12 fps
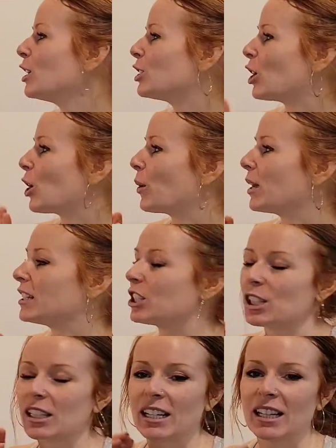So it's
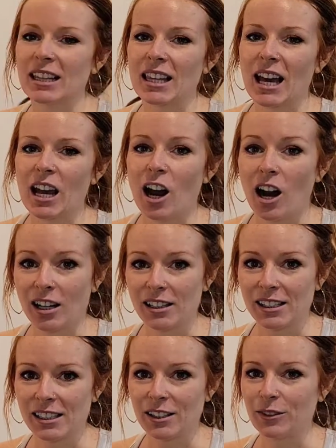just going to get that
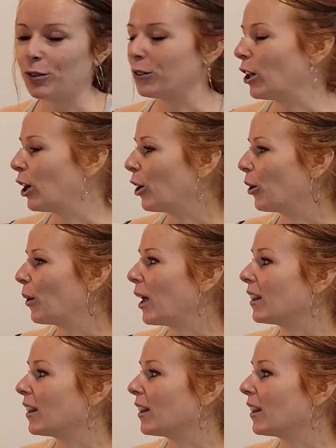constant flow.